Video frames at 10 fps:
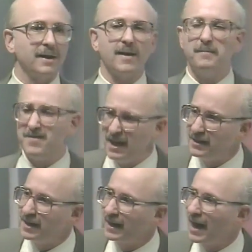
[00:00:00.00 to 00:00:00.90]
and they need to
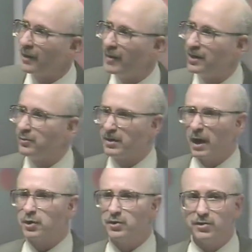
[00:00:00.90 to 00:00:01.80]
take outrage
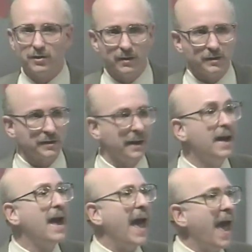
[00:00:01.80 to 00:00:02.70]
reduction seriously
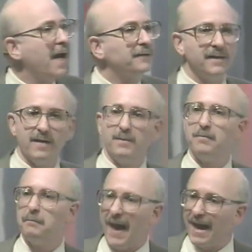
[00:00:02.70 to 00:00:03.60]
after they've been
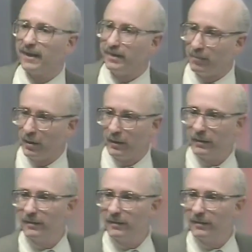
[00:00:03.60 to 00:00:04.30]
badly burned.